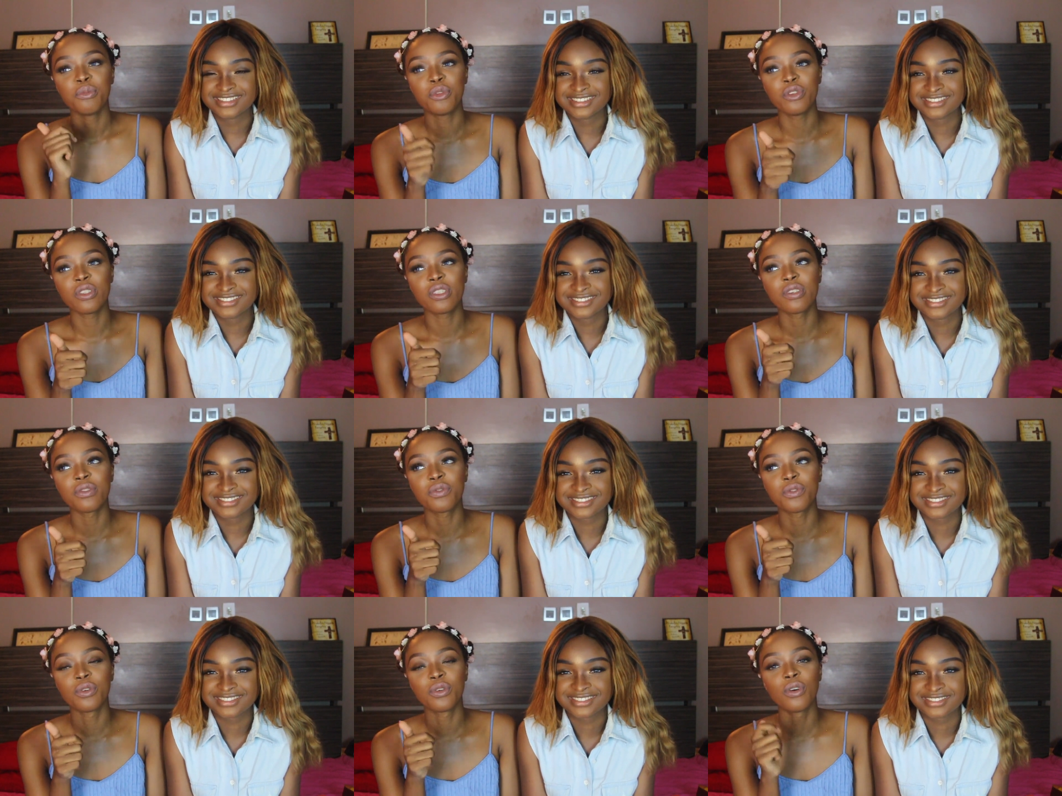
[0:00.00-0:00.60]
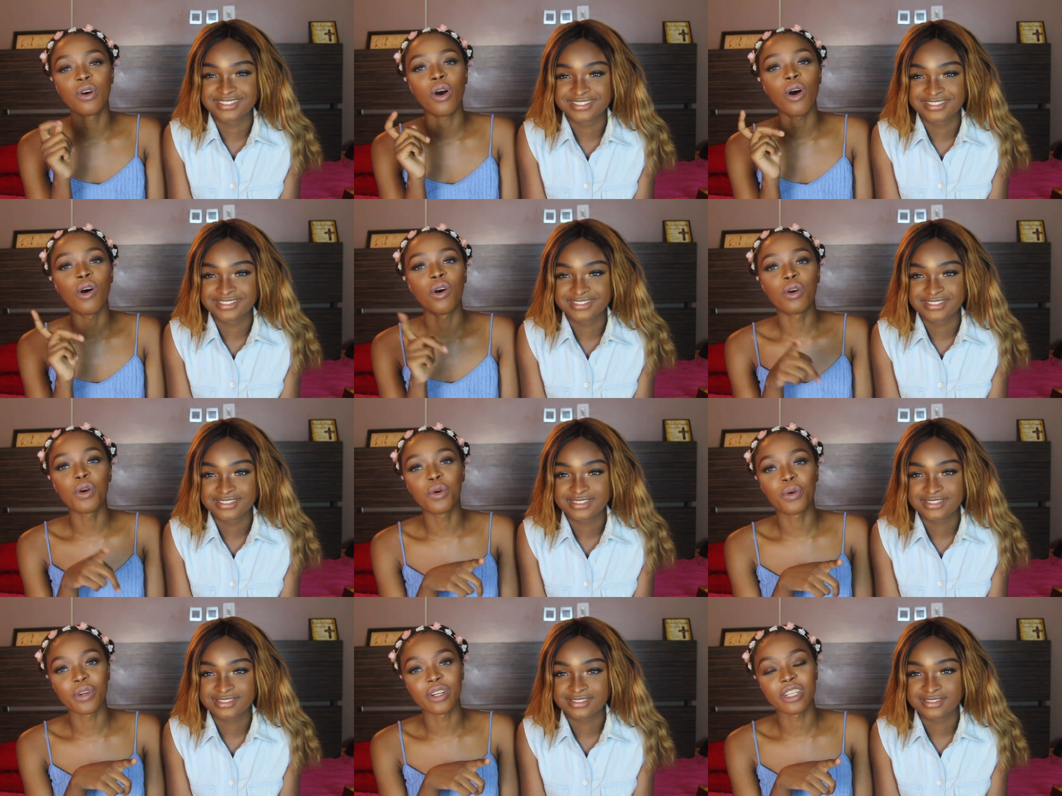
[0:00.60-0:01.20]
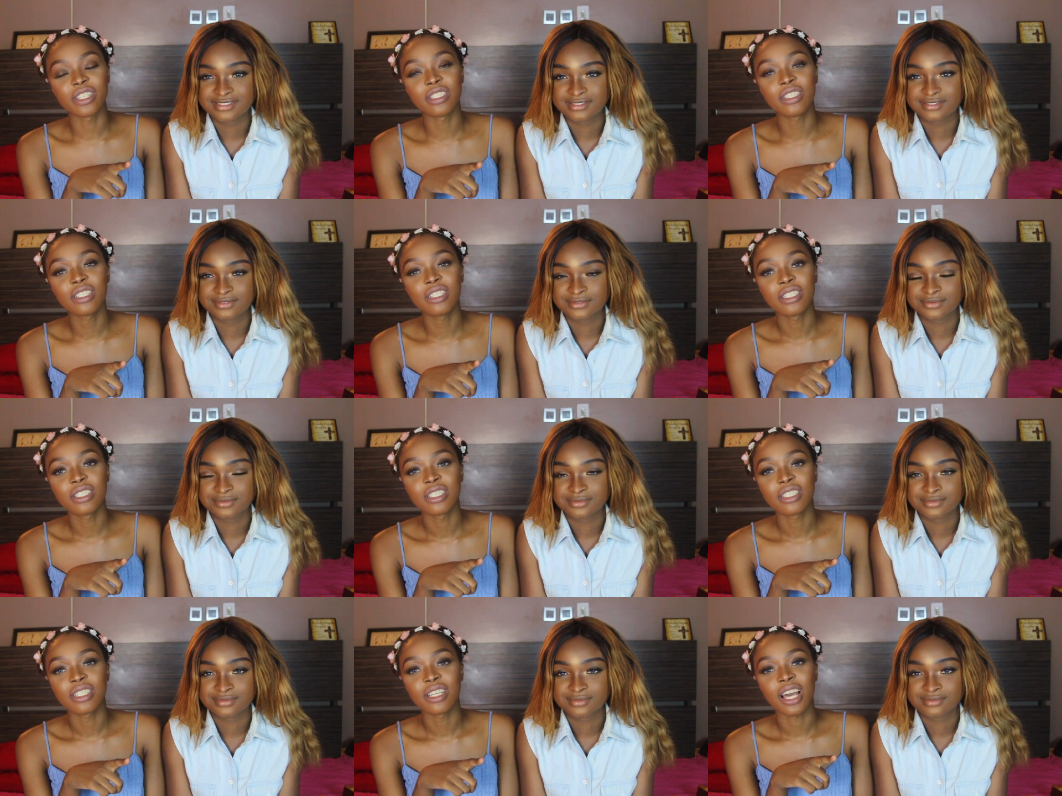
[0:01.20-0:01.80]
Speaker 1: Beautiful, awkward,
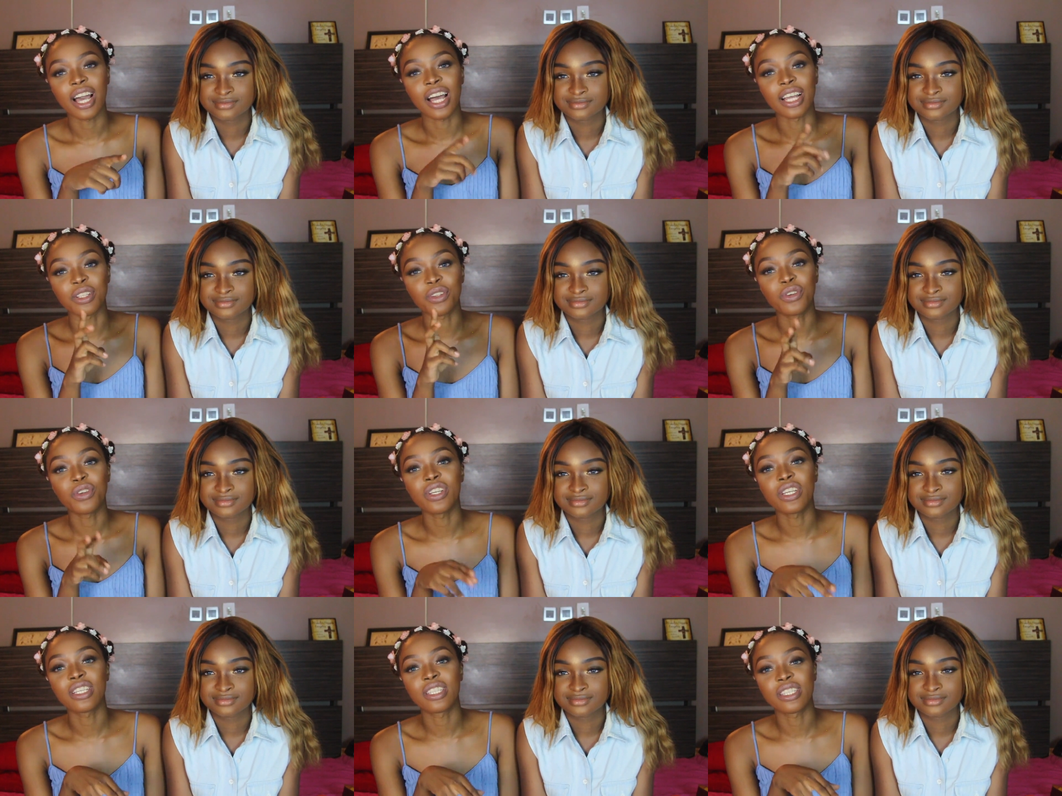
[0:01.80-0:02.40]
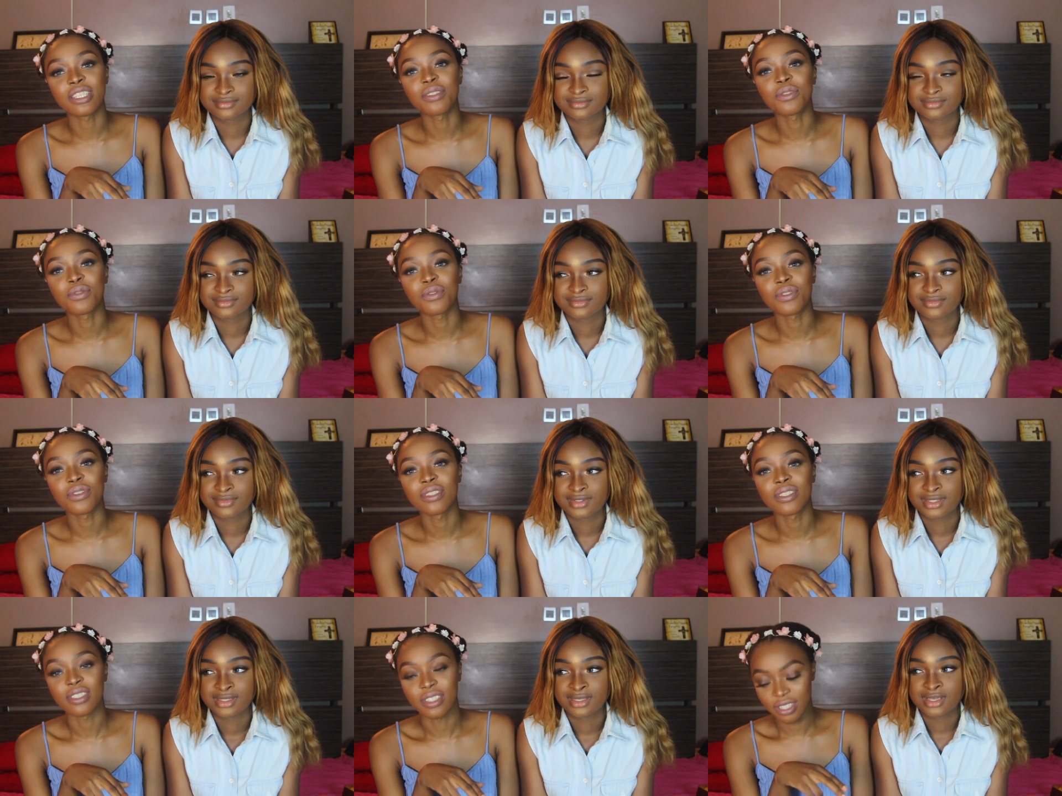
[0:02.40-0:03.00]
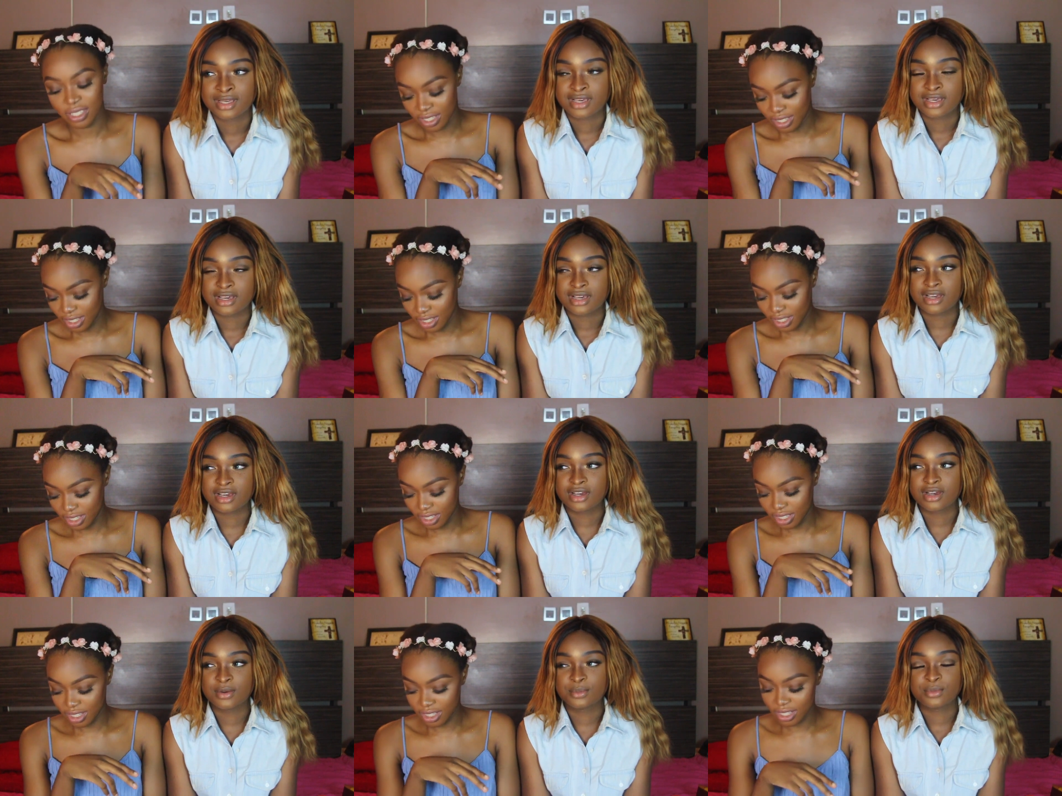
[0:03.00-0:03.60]
and creative.
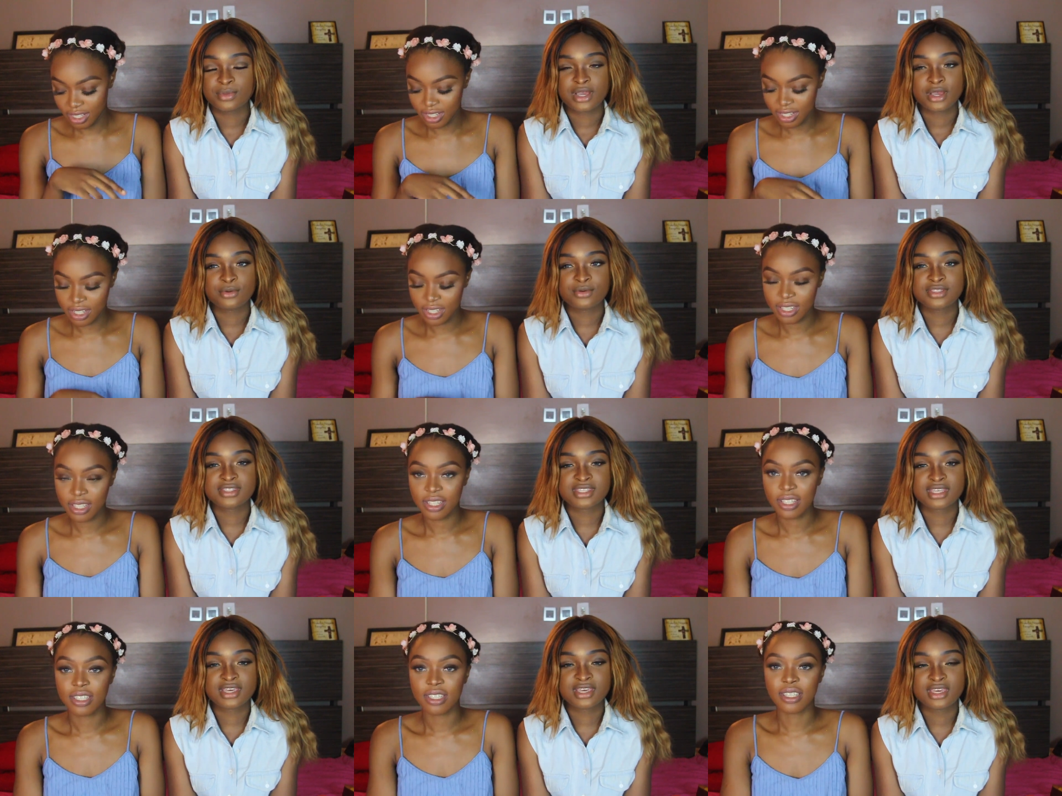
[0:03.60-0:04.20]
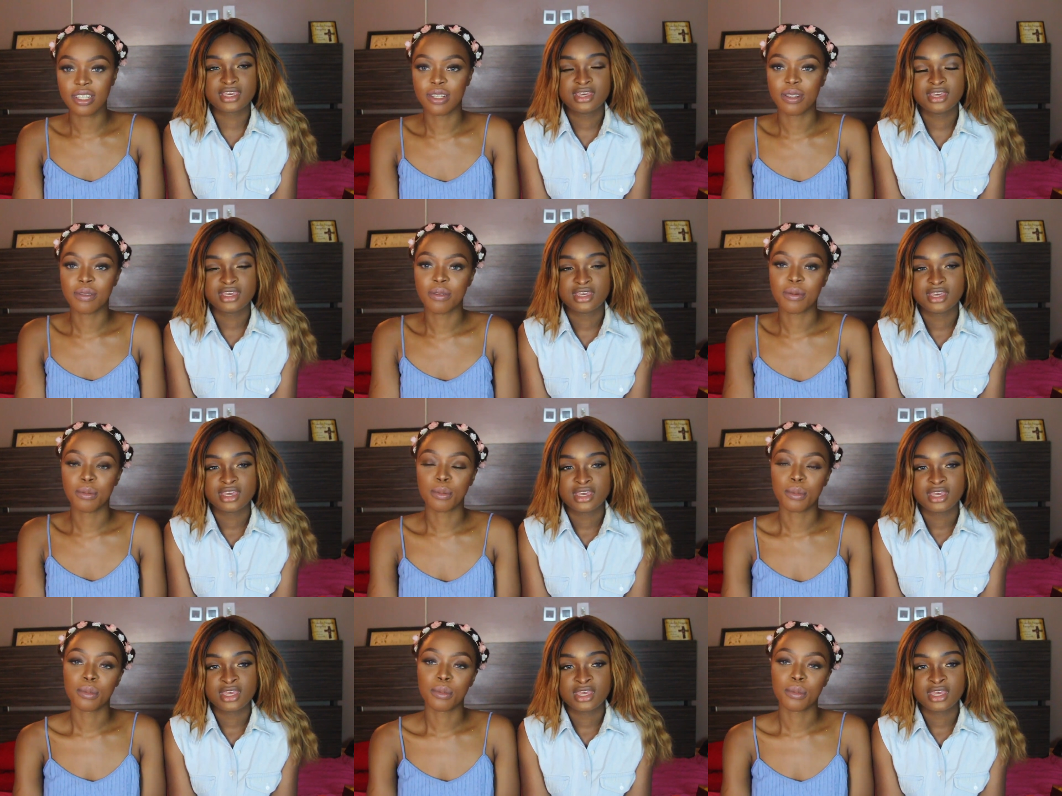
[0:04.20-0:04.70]
Speaker 2: I would say